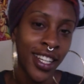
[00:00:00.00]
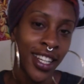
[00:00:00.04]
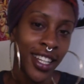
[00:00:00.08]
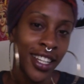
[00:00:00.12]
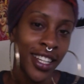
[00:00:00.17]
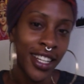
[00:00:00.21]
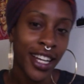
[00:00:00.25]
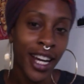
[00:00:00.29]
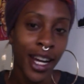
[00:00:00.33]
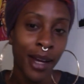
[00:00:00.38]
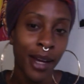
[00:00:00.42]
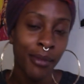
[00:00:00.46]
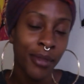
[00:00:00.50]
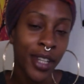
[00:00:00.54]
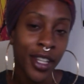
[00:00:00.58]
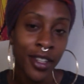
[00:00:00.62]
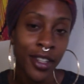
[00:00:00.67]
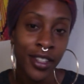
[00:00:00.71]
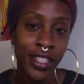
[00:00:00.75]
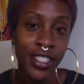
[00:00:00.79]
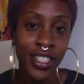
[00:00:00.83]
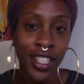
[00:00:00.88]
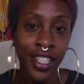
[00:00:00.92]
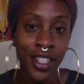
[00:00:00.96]
I'm here
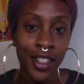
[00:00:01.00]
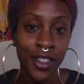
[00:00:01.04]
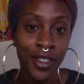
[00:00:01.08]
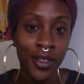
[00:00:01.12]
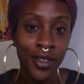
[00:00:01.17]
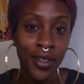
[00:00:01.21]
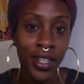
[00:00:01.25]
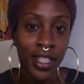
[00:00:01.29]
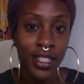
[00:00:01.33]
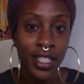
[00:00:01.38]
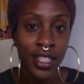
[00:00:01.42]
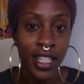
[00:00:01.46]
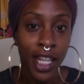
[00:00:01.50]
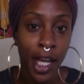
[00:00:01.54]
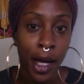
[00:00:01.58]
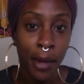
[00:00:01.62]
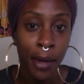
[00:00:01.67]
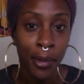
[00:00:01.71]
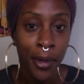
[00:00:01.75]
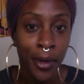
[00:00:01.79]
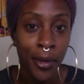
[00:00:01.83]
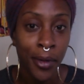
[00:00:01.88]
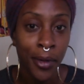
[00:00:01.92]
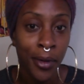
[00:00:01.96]
to tell you, as a
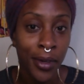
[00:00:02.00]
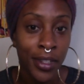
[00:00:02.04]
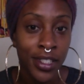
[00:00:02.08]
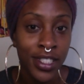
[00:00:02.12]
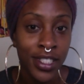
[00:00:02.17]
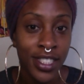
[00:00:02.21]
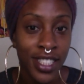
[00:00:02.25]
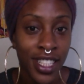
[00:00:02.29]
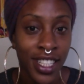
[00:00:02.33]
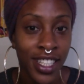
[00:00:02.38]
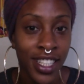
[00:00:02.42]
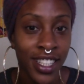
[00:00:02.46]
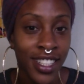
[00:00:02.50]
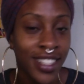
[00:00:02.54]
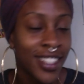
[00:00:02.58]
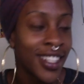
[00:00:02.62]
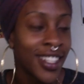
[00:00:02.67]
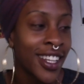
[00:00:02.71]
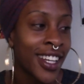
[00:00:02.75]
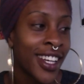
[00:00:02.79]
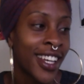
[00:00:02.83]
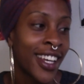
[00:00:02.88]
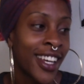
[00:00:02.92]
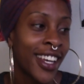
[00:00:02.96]
Capricorn Sun
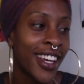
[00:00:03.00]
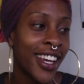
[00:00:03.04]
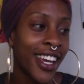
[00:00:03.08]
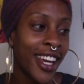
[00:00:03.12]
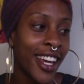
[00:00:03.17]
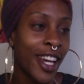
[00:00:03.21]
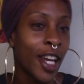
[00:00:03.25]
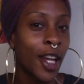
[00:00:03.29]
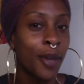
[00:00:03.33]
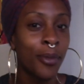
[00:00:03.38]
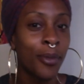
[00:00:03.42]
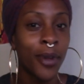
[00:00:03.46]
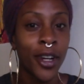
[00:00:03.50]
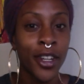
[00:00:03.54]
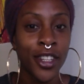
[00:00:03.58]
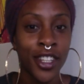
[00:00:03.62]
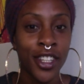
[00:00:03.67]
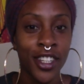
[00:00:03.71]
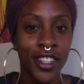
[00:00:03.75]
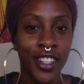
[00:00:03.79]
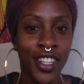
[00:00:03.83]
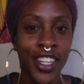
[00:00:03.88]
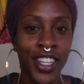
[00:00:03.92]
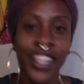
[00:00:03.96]
and
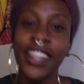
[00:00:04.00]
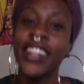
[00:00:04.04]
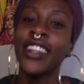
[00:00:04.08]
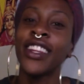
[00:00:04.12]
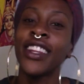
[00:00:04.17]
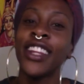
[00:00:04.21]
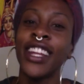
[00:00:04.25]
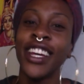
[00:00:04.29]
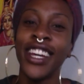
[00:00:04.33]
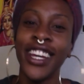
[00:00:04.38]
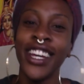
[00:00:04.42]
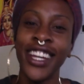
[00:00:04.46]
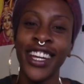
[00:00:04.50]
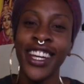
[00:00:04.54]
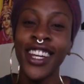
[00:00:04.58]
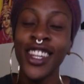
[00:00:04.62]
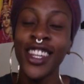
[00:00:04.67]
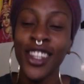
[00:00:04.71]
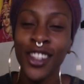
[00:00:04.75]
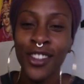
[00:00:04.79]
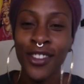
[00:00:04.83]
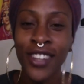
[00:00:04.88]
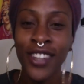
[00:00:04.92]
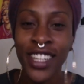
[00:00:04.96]
Mercury,
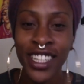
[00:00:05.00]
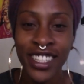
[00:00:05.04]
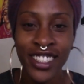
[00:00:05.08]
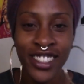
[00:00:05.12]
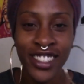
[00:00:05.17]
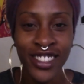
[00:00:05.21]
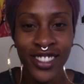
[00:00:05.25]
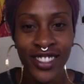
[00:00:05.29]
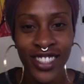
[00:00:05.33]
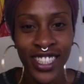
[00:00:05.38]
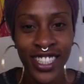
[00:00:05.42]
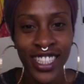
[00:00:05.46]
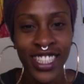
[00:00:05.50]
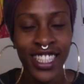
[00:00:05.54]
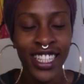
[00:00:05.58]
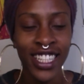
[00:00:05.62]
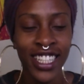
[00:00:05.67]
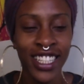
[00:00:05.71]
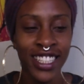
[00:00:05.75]
you can do it.